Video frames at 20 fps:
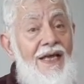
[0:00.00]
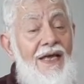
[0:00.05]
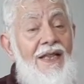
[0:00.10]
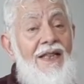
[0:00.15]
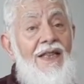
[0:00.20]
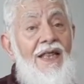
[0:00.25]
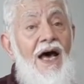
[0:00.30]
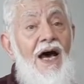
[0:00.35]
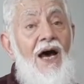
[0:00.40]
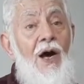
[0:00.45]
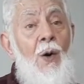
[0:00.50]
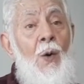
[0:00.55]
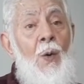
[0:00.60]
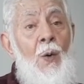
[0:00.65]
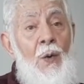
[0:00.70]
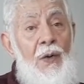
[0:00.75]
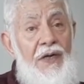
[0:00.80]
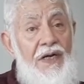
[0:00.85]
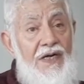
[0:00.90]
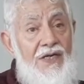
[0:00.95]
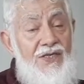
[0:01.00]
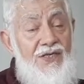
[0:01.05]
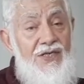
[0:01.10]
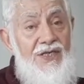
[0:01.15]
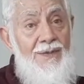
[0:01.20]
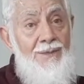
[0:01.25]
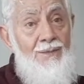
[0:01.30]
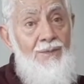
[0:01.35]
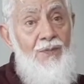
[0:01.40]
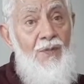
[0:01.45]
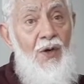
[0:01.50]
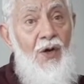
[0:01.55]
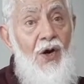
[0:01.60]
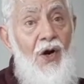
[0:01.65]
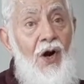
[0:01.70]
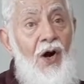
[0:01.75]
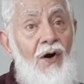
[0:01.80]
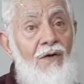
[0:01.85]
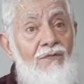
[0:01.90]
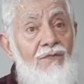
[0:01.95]
the ownership
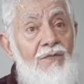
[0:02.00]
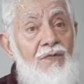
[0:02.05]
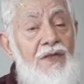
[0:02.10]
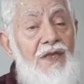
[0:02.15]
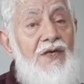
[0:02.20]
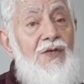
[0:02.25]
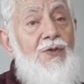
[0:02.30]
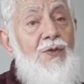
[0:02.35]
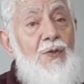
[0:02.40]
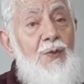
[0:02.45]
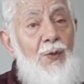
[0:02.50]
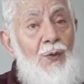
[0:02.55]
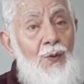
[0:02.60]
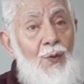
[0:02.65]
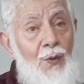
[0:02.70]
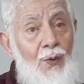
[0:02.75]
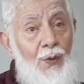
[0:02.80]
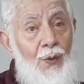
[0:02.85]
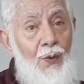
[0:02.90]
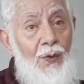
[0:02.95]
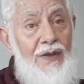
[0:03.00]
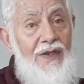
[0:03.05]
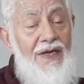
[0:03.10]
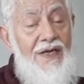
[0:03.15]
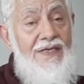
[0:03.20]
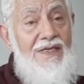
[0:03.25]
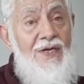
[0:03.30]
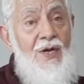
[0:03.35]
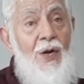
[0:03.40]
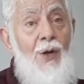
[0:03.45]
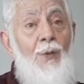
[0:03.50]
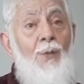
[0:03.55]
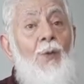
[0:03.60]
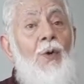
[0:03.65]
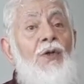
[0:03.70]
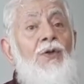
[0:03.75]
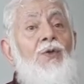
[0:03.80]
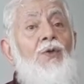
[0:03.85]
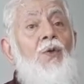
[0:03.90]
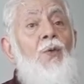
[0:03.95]
of the sukuk holders,
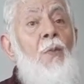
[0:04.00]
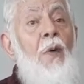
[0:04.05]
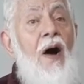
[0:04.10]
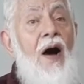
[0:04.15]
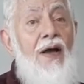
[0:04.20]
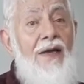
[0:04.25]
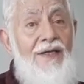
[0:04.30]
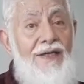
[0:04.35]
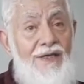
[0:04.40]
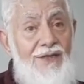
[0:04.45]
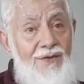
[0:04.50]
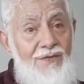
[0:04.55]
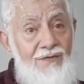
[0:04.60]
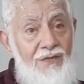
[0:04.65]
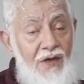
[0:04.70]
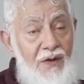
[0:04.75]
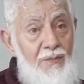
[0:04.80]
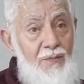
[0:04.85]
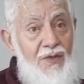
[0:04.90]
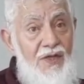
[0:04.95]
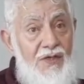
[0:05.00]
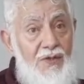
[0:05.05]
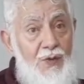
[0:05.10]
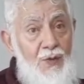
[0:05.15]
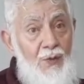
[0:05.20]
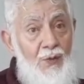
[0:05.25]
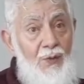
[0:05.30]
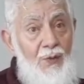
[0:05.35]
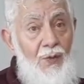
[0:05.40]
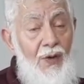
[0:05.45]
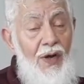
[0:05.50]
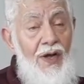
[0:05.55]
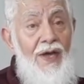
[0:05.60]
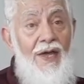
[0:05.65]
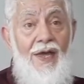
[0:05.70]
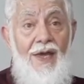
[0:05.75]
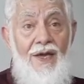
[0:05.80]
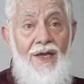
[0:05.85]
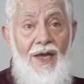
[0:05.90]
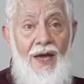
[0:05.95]
want to buy it from the sukuk.
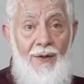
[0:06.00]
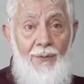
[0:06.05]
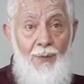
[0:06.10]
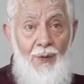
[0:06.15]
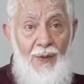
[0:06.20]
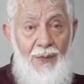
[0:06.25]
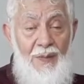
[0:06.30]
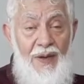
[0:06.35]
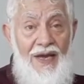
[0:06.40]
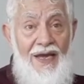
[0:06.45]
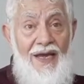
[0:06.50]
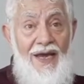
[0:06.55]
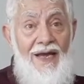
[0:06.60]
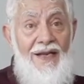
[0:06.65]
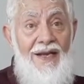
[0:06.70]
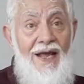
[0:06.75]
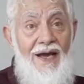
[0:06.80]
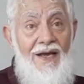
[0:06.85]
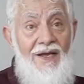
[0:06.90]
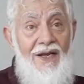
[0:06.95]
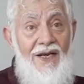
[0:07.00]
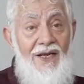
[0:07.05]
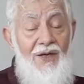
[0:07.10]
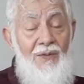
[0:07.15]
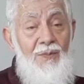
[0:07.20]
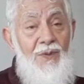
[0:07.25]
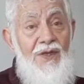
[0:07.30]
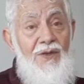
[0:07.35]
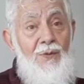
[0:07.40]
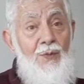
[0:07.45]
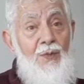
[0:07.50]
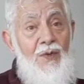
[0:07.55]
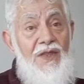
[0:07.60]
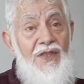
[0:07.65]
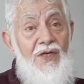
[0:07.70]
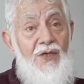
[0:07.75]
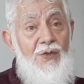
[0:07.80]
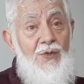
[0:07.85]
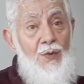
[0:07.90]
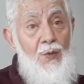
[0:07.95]
Can we make an agreement with
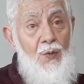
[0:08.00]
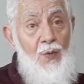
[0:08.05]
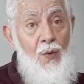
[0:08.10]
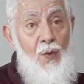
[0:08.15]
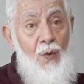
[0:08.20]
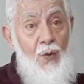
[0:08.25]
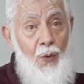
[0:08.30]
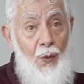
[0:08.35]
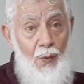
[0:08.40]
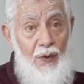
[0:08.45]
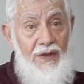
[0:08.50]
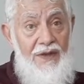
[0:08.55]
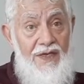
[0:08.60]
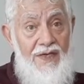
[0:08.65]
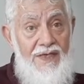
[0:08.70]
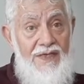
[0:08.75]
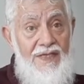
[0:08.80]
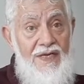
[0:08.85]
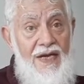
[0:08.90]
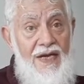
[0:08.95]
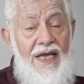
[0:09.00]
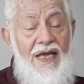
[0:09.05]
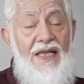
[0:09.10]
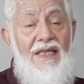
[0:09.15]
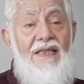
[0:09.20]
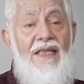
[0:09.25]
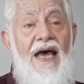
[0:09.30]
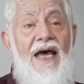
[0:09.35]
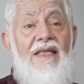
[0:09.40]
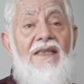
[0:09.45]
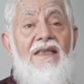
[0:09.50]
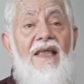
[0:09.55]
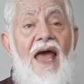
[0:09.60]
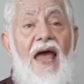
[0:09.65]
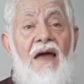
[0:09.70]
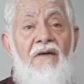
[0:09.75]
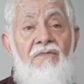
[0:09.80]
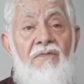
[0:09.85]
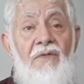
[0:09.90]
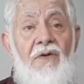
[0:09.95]
the sukuk holders that
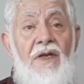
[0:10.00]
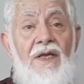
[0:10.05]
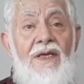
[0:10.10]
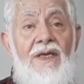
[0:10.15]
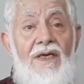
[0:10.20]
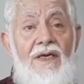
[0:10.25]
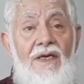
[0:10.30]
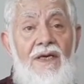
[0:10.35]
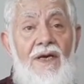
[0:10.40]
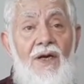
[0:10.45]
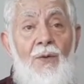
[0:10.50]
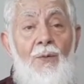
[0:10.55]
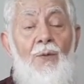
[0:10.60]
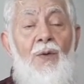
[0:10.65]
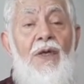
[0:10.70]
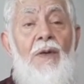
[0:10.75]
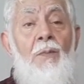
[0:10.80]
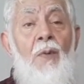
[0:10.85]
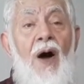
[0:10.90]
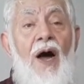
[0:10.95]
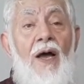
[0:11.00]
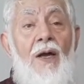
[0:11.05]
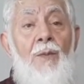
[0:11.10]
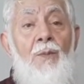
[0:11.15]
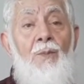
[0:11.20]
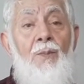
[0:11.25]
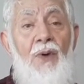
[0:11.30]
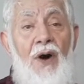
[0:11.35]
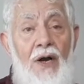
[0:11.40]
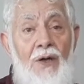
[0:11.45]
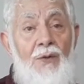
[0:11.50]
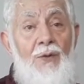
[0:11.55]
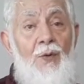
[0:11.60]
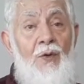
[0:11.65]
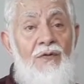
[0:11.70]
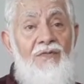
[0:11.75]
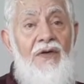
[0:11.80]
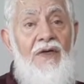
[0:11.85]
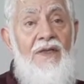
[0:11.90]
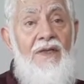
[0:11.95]
every year we buy part
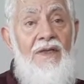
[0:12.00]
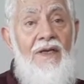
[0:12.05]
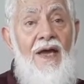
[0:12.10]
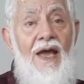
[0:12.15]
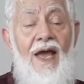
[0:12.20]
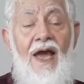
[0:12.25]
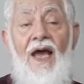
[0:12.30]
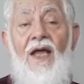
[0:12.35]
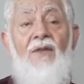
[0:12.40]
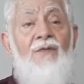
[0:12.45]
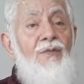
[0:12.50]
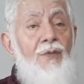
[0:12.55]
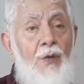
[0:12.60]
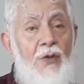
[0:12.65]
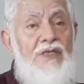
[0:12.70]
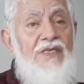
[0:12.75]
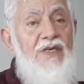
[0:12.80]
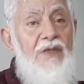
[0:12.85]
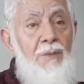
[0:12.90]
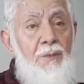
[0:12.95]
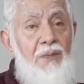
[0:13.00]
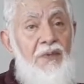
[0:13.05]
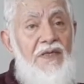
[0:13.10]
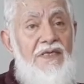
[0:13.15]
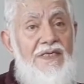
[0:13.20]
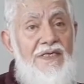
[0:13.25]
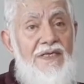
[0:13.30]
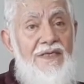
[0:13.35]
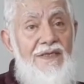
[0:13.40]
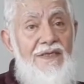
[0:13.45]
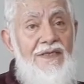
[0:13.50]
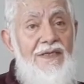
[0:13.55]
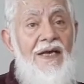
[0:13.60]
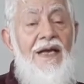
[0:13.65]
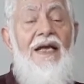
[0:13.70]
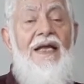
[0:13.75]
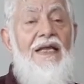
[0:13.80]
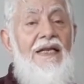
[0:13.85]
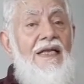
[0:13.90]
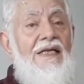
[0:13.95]
of it? And for simplicity,
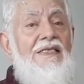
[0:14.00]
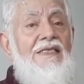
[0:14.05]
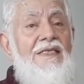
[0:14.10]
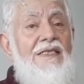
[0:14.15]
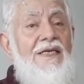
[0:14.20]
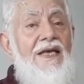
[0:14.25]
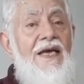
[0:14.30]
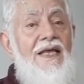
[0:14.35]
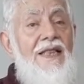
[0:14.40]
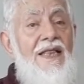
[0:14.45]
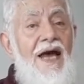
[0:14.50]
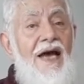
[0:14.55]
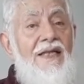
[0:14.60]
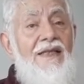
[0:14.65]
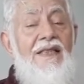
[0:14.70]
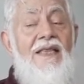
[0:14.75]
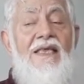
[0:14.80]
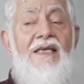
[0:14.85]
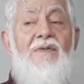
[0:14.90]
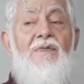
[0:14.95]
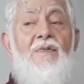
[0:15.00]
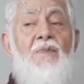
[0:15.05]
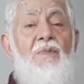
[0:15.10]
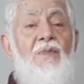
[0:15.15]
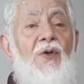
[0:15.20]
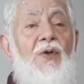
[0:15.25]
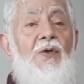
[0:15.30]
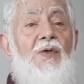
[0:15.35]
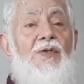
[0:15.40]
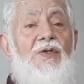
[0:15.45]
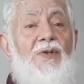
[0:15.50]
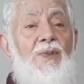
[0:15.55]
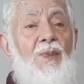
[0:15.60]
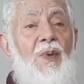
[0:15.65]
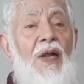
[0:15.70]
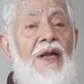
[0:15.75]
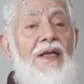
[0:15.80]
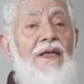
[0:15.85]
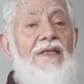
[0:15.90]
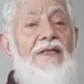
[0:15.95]
let's say that the
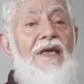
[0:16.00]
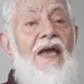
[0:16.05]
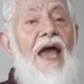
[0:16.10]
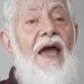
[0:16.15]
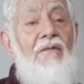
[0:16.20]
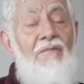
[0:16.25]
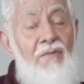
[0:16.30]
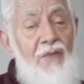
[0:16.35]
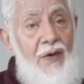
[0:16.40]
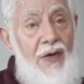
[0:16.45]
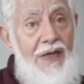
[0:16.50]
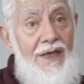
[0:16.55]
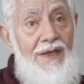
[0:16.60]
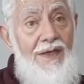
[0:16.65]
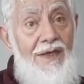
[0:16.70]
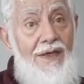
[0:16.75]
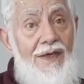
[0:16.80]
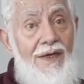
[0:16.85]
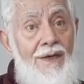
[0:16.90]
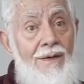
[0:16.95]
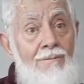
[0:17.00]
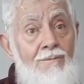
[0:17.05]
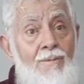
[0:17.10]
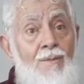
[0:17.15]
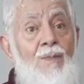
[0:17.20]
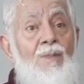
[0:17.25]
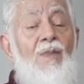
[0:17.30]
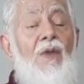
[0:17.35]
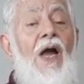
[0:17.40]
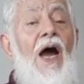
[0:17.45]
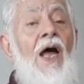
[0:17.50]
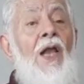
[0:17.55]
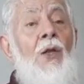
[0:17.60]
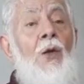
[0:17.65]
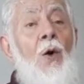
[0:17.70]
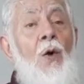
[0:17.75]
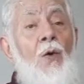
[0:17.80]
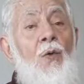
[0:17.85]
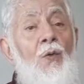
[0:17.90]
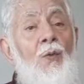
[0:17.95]
municipality every year,
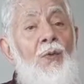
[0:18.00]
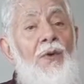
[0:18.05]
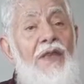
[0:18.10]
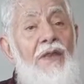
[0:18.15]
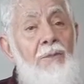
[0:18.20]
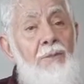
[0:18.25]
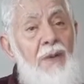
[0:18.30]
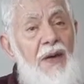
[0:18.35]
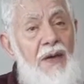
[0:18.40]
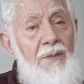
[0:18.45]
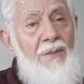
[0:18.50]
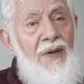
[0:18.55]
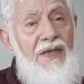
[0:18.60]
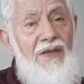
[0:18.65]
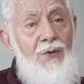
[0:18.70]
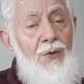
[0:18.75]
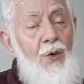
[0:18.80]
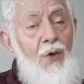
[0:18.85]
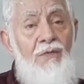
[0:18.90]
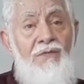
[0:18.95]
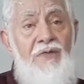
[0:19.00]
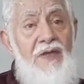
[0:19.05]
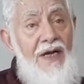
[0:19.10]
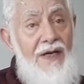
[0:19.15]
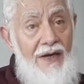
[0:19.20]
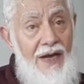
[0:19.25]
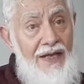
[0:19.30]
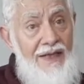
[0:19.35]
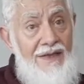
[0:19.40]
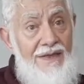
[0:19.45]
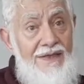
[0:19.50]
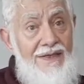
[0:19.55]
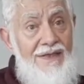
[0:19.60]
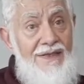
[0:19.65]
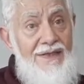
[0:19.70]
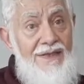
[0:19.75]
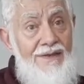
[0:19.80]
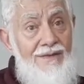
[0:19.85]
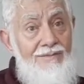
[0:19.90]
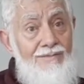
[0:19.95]
along with payment of the rent
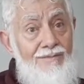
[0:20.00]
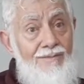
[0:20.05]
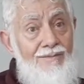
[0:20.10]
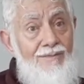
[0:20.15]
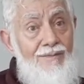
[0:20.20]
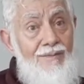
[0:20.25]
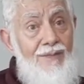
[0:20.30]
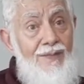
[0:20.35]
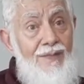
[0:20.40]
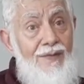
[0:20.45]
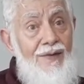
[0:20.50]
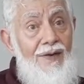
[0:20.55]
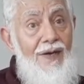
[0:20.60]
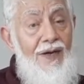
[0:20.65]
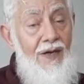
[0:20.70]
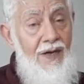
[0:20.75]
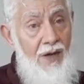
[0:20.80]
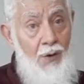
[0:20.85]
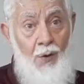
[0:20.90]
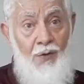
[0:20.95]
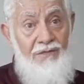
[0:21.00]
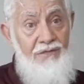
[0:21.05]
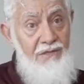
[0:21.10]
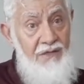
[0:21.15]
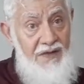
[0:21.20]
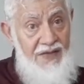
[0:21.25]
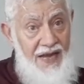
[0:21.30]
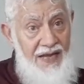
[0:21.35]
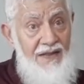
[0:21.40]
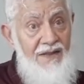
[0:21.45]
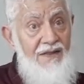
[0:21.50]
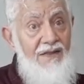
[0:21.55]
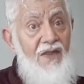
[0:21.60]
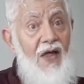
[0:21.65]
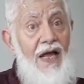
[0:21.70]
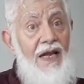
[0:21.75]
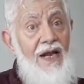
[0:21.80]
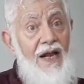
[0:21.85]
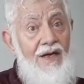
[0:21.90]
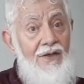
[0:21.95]
of
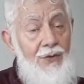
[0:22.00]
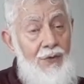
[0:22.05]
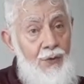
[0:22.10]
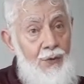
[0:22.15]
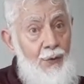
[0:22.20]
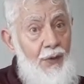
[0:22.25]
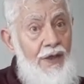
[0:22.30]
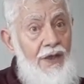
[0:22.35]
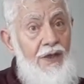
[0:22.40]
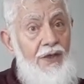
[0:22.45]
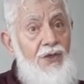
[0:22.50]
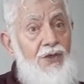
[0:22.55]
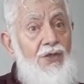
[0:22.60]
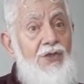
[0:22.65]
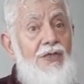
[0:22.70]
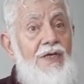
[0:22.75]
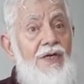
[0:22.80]
$10 to each